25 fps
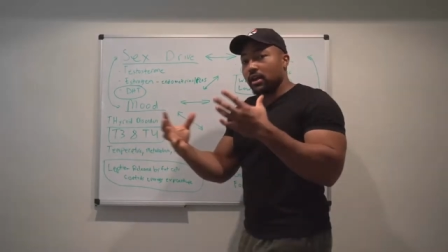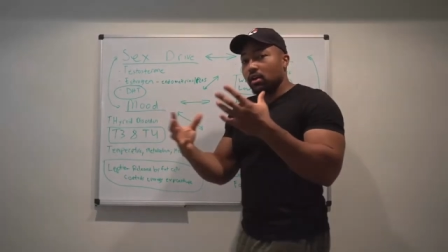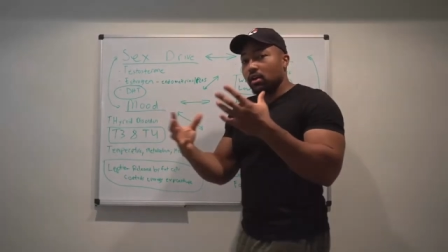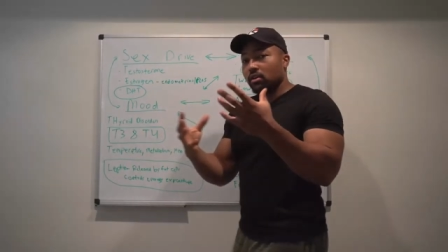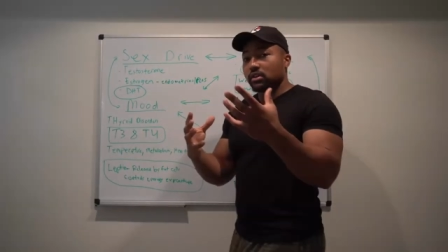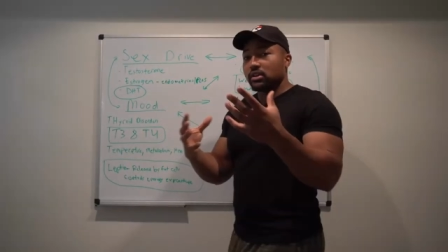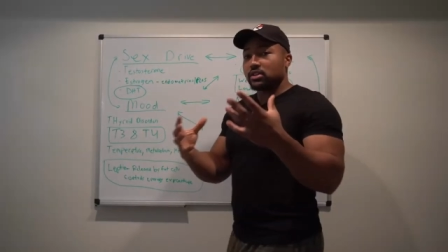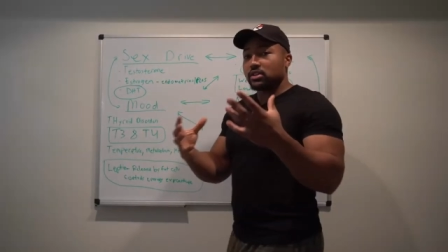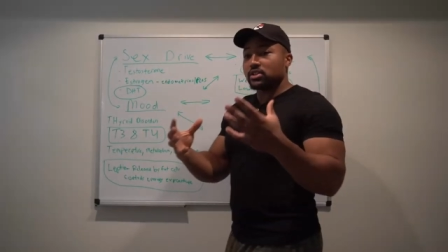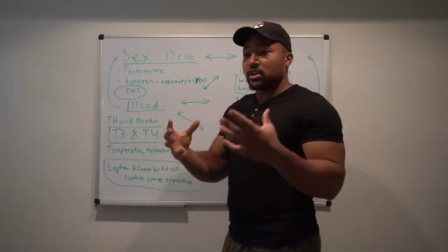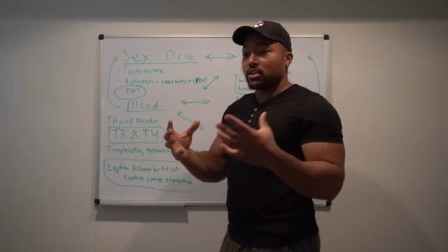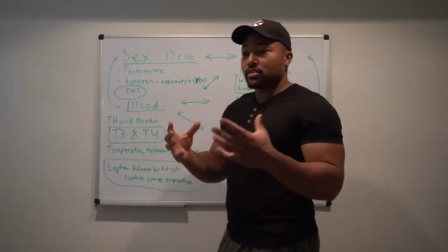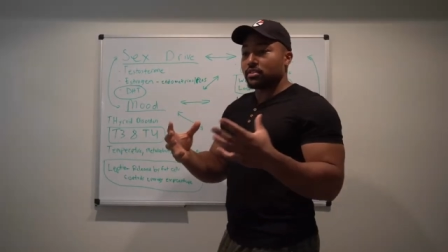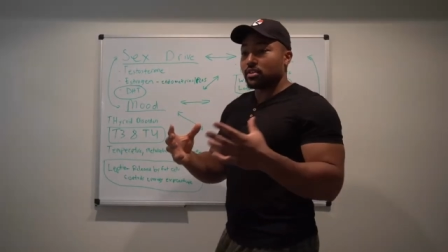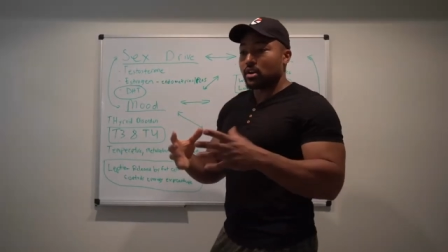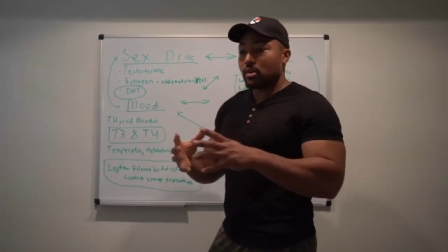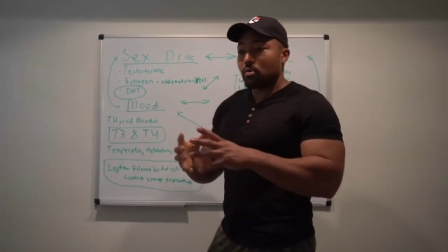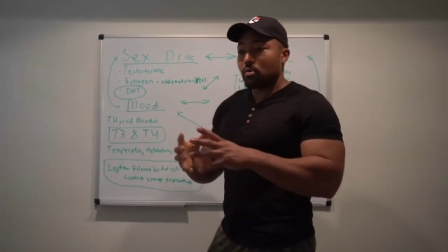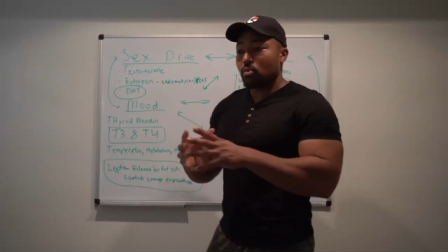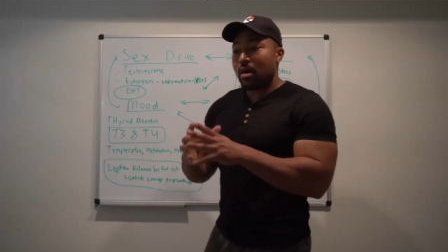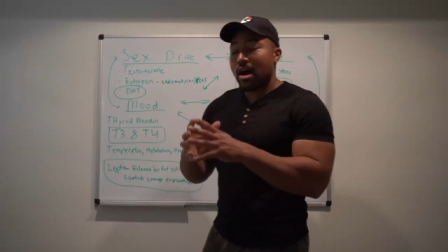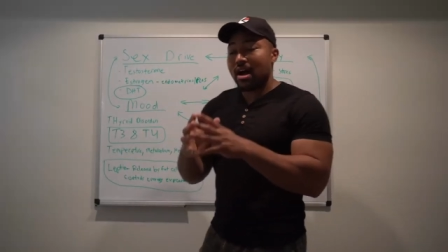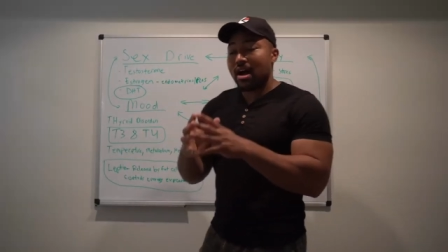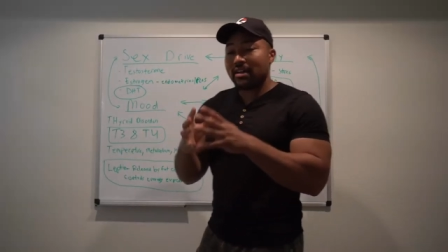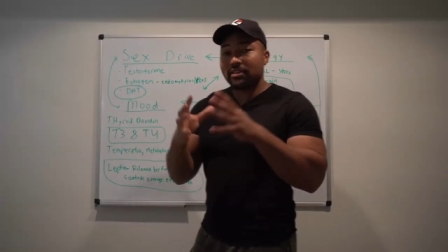on each other
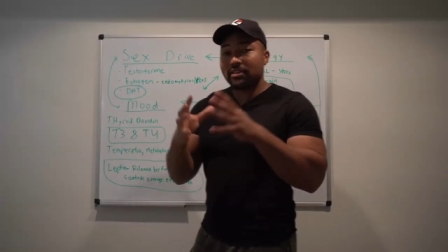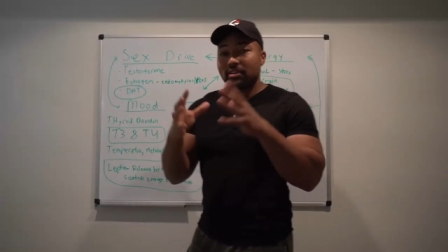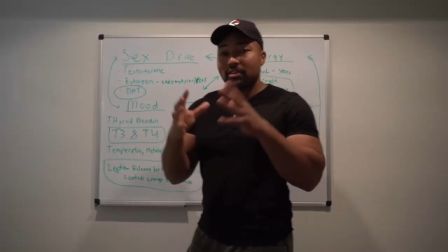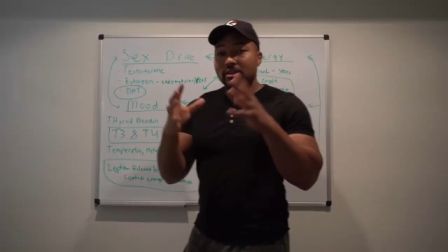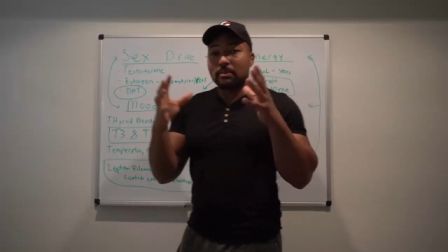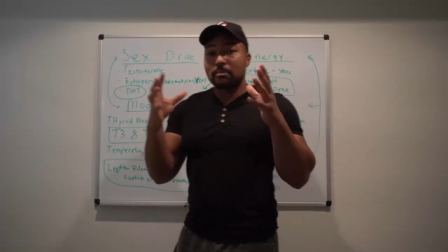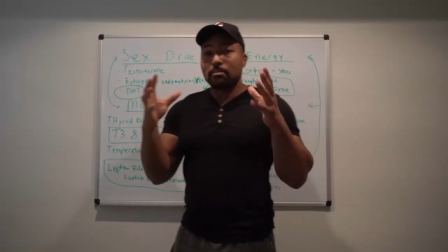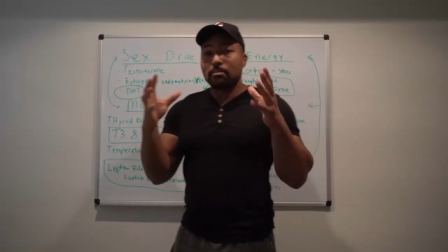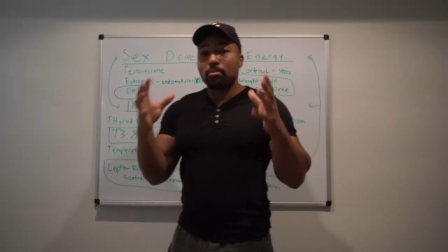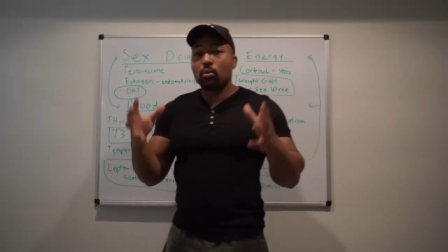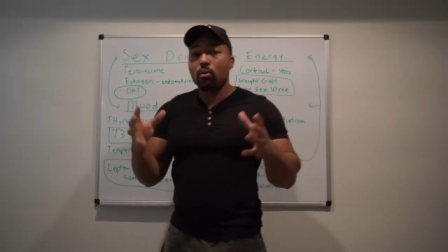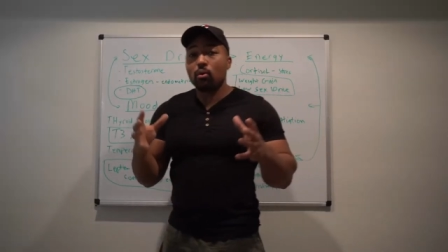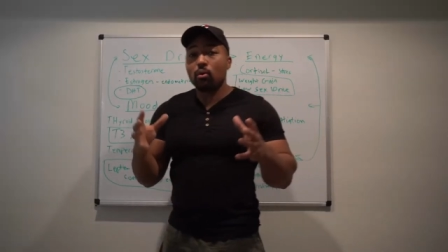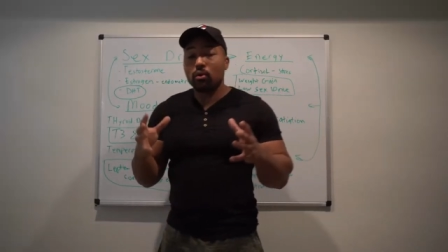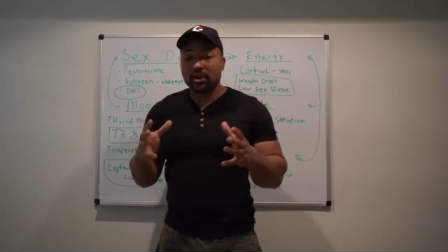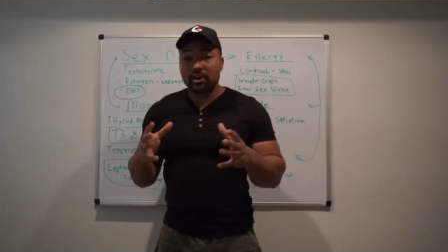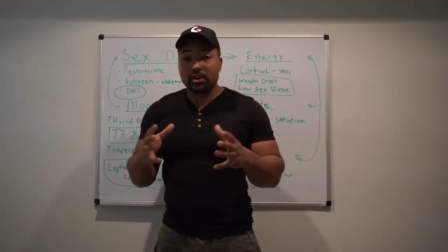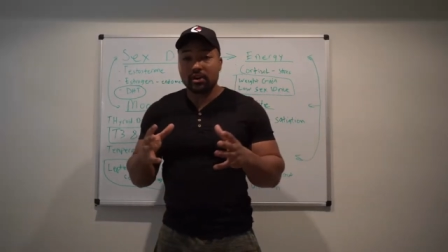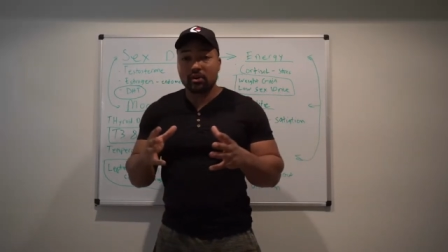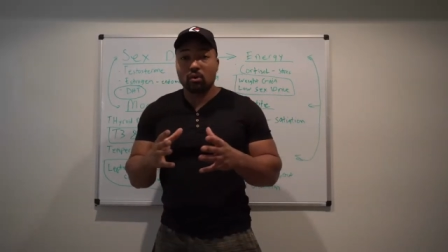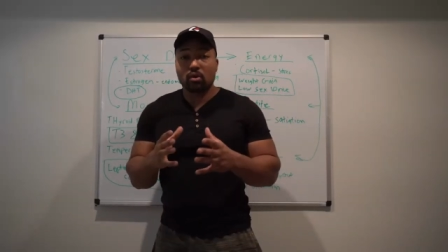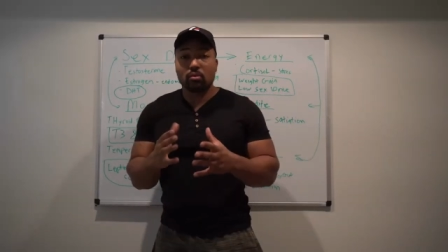and why they're important